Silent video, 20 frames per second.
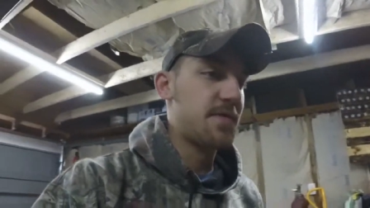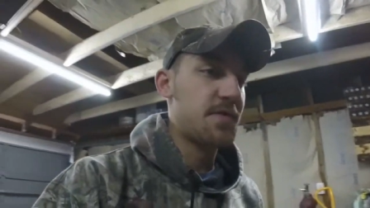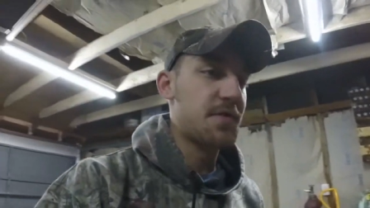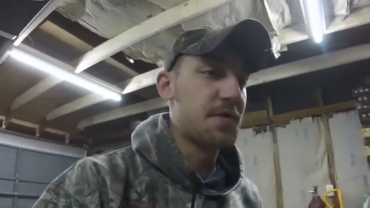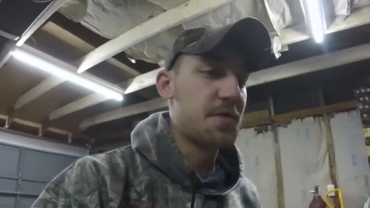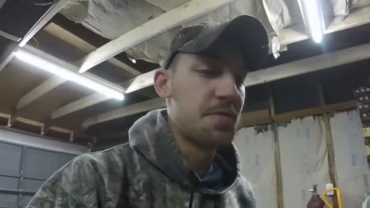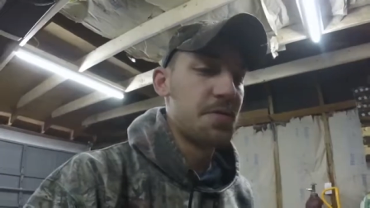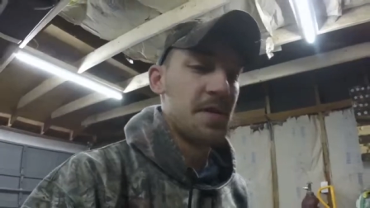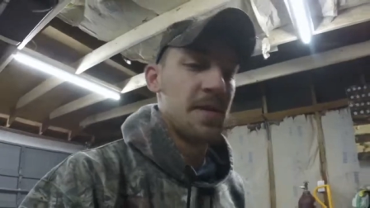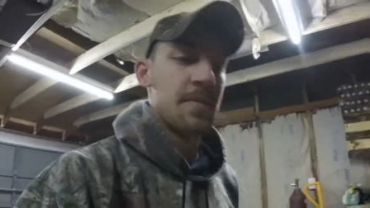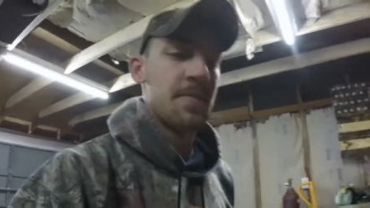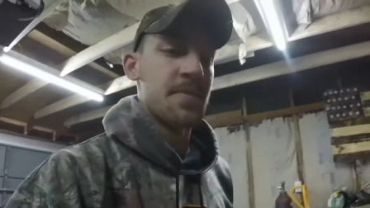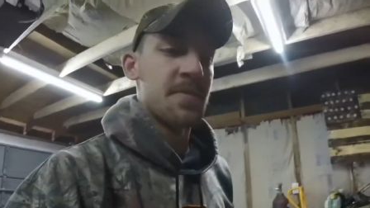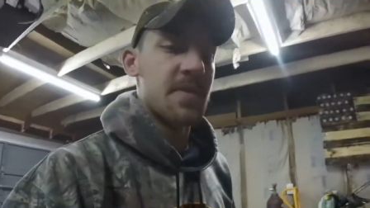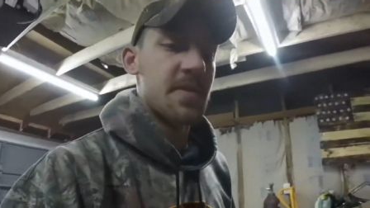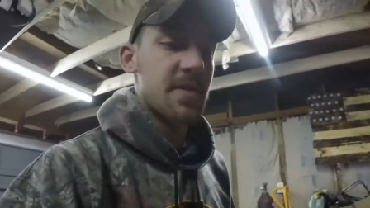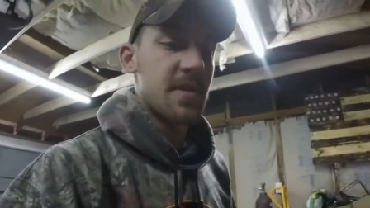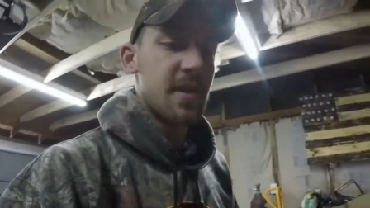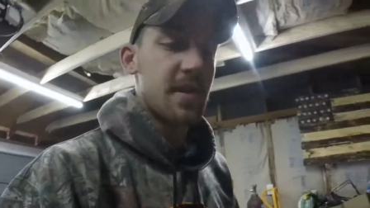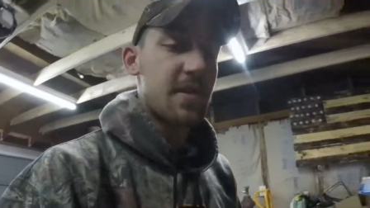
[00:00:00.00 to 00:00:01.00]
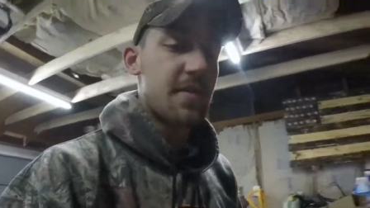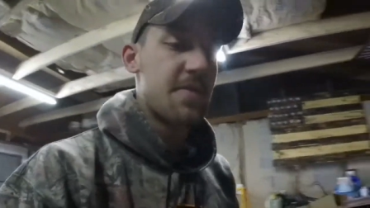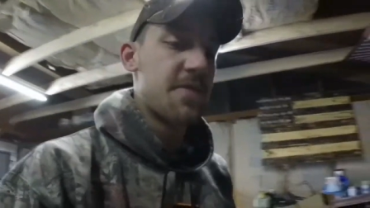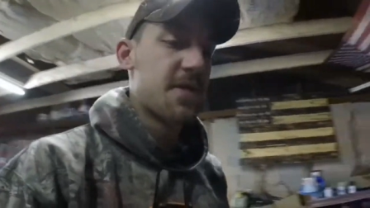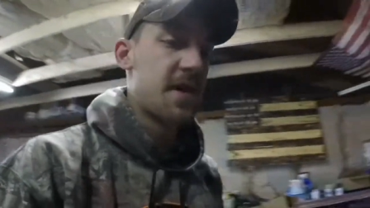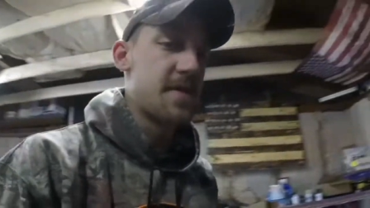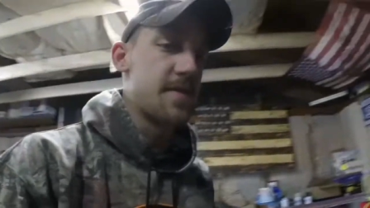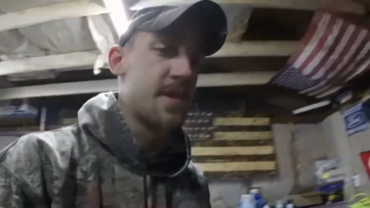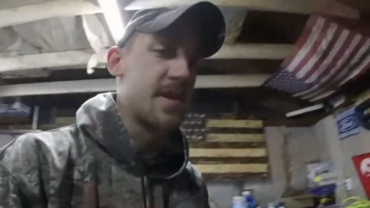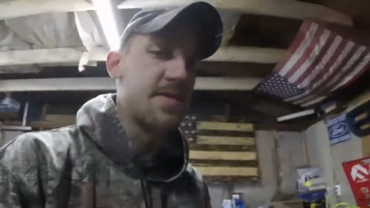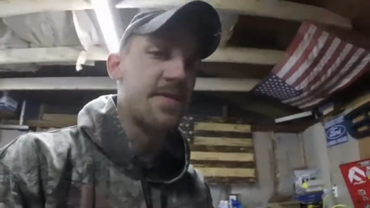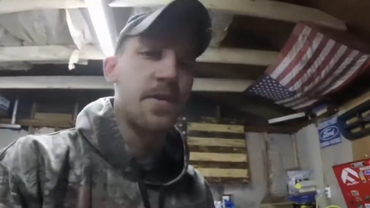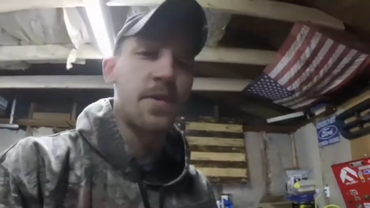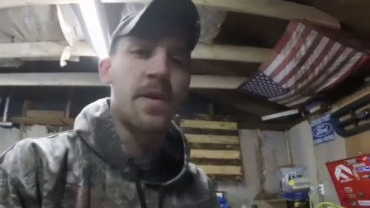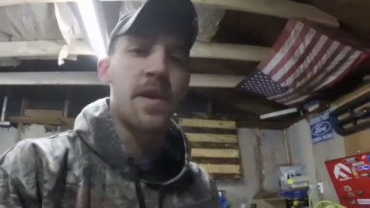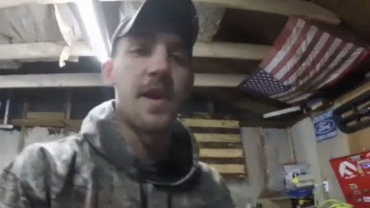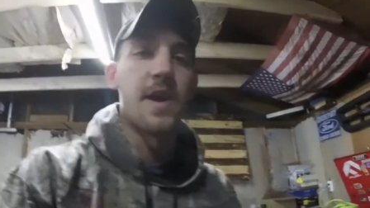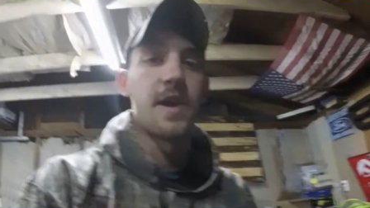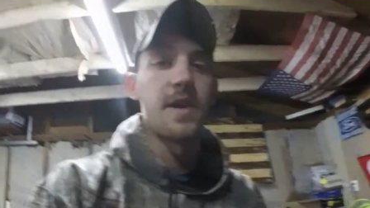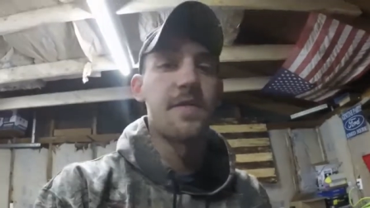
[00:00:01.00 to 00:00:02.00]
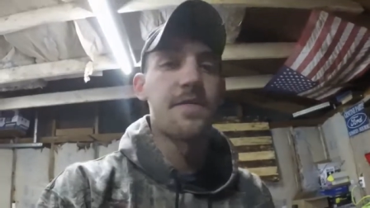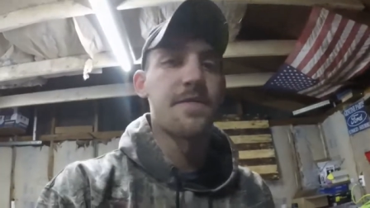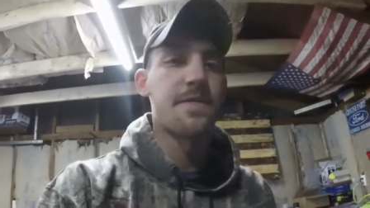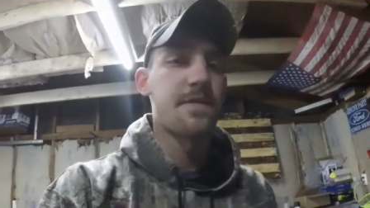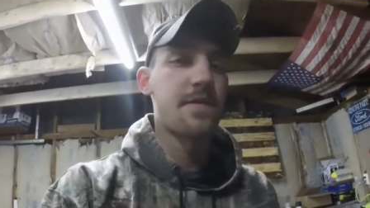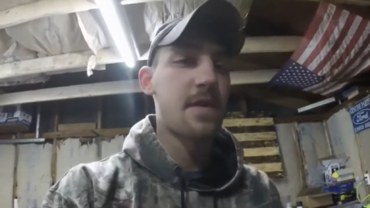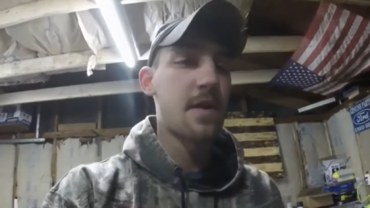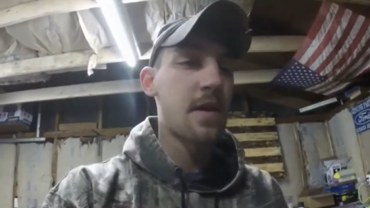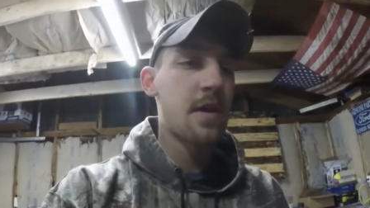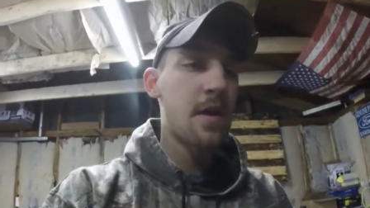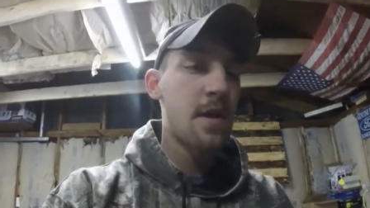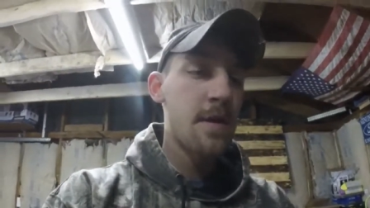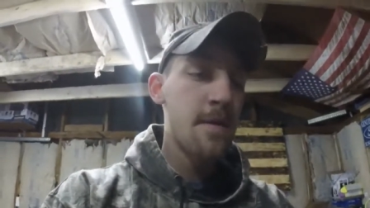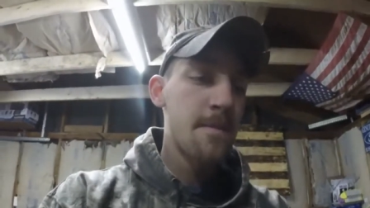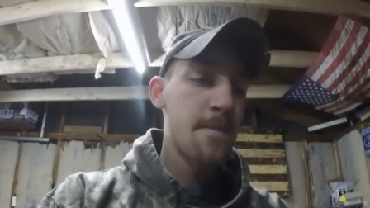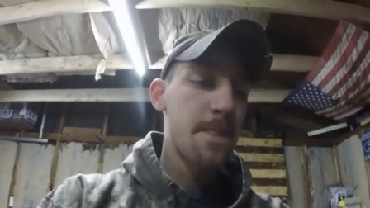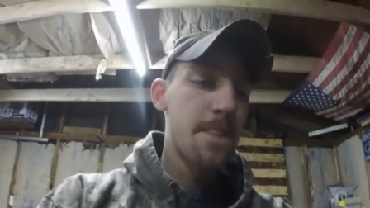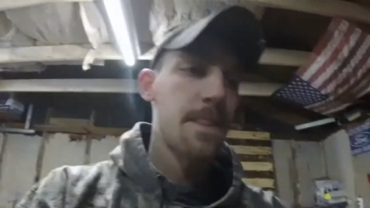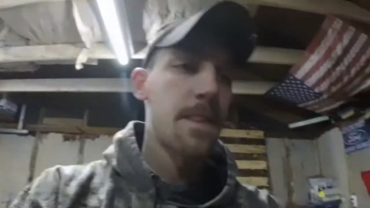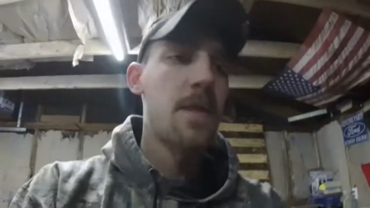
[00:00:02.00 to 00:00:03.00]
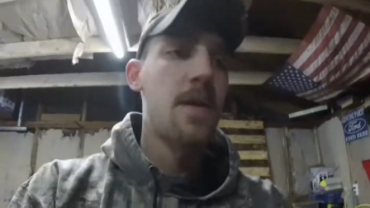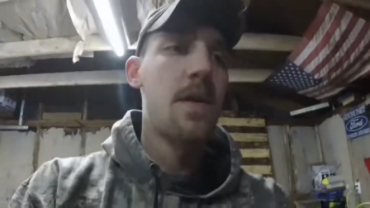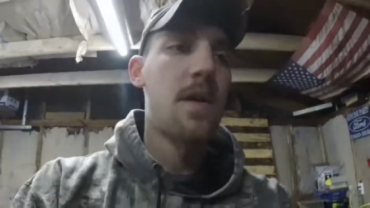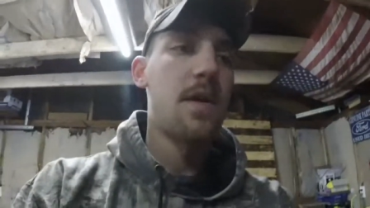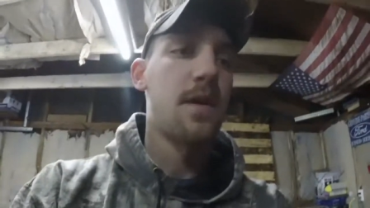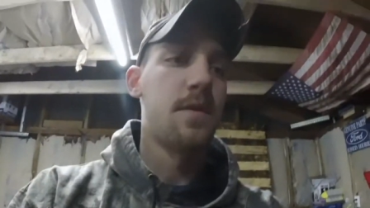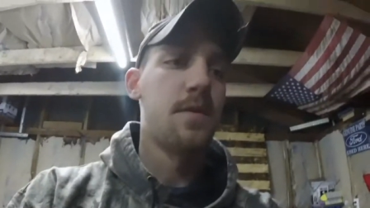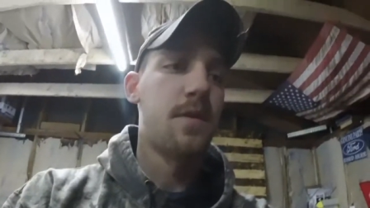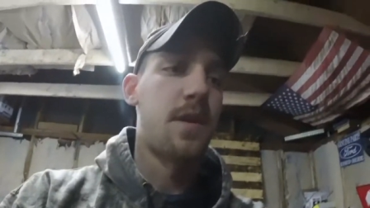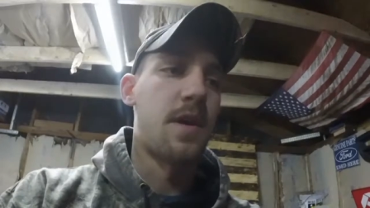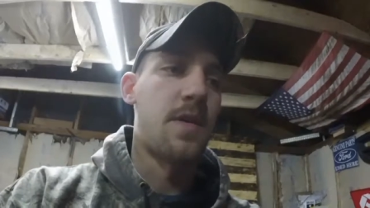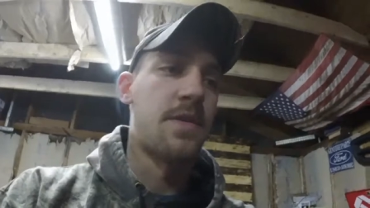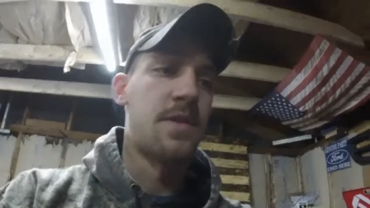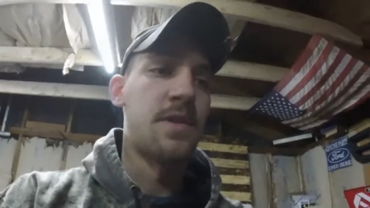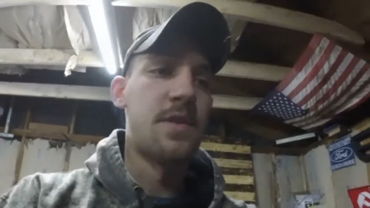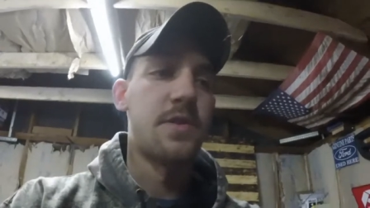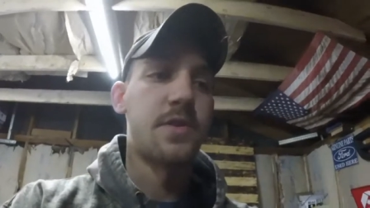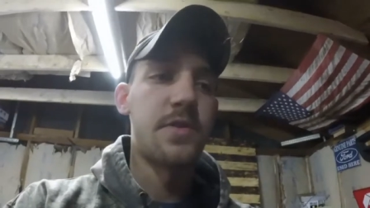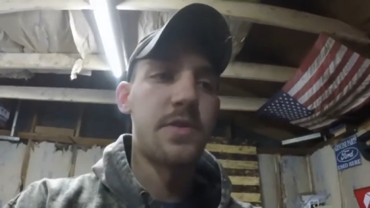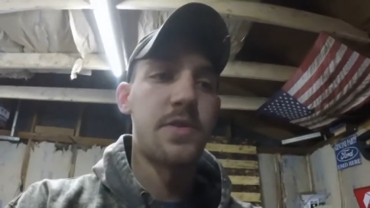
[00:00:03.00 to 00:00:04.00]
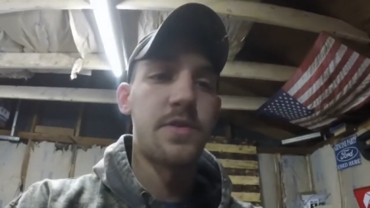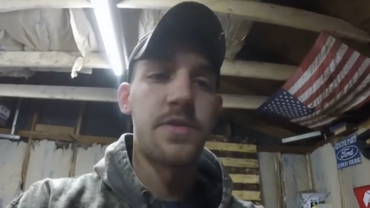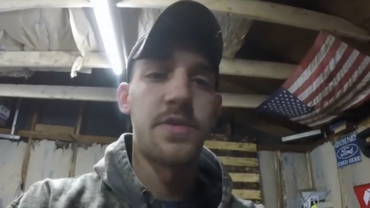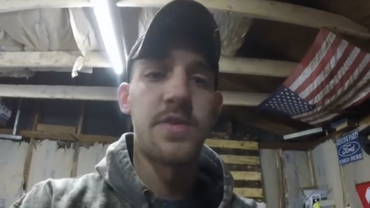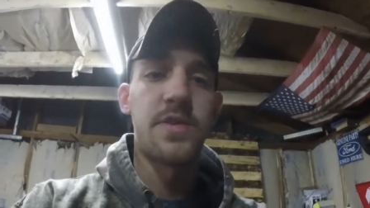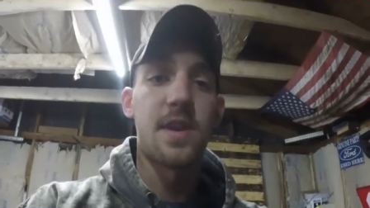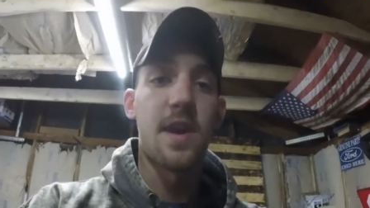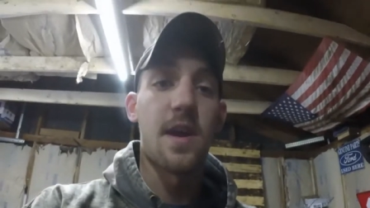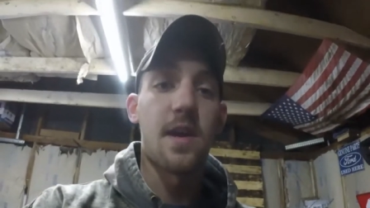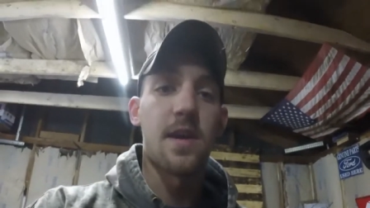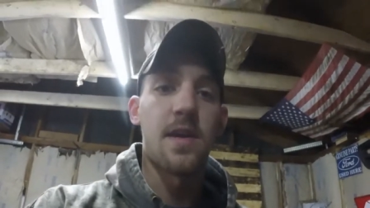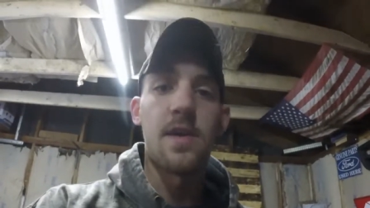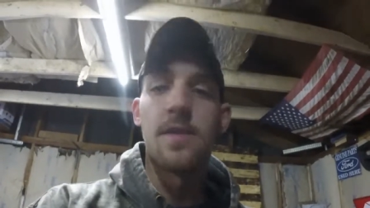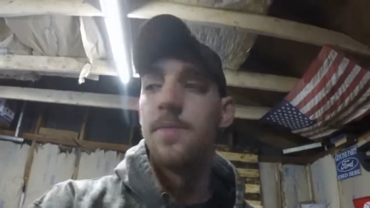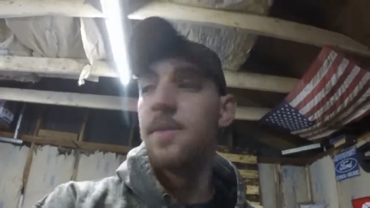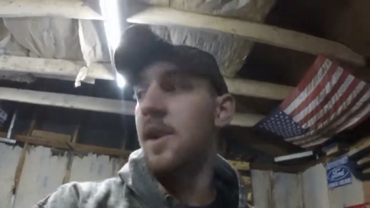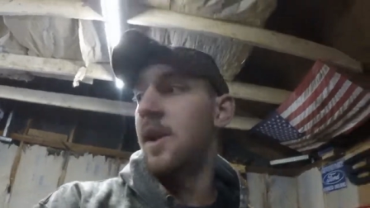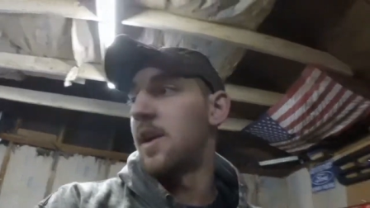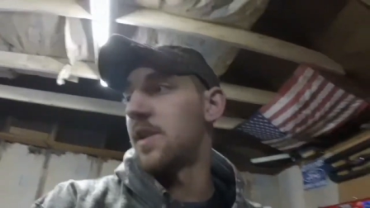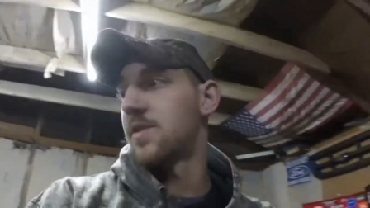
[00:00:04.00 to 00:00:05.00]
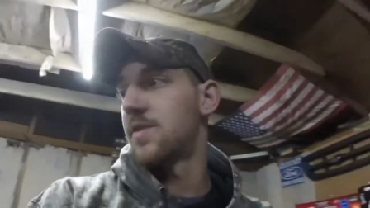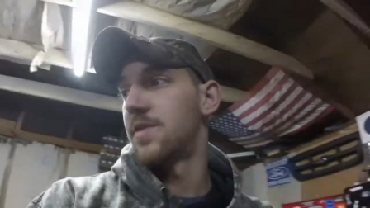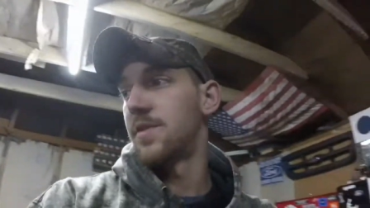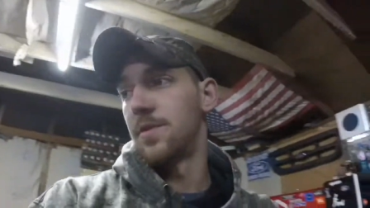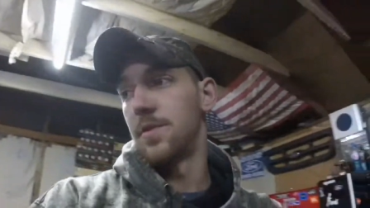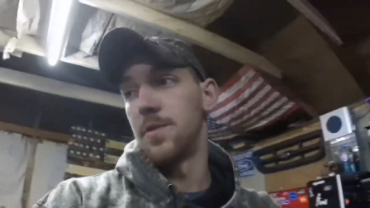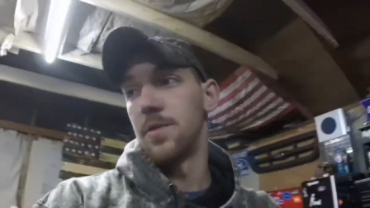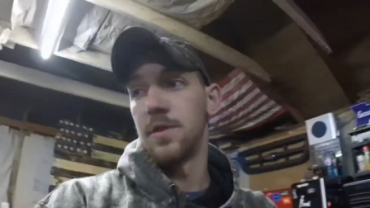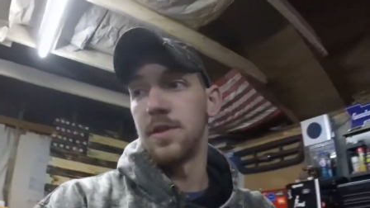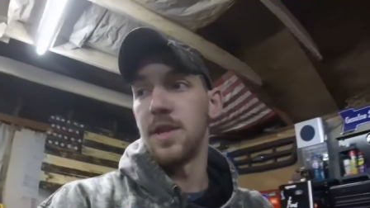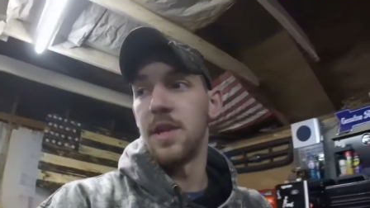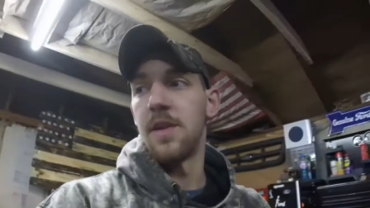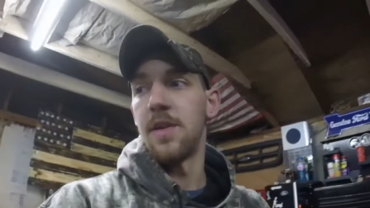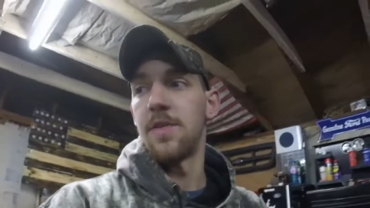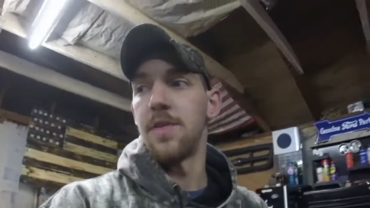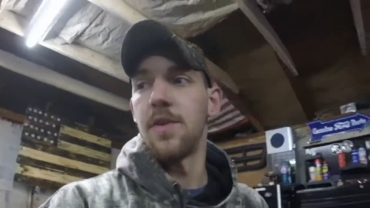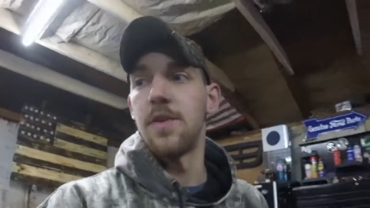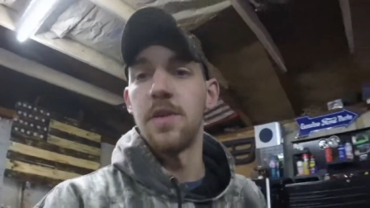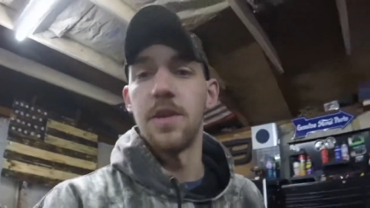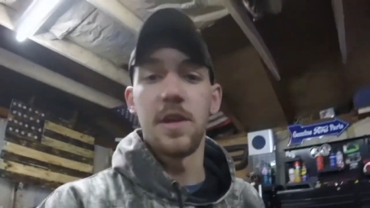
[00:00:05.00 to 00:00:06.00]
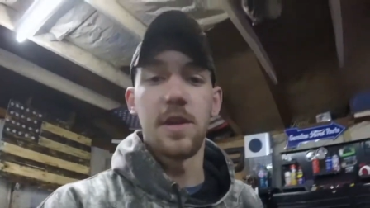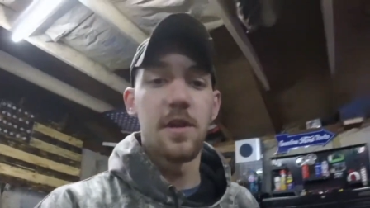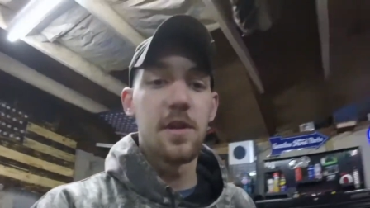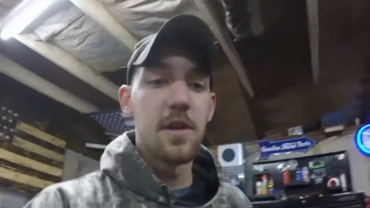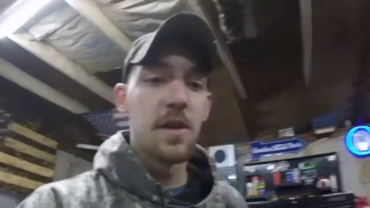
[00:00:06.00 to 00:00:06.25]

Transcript: little rims that are 5x4.5 on the stock hub and axle with Dana 30.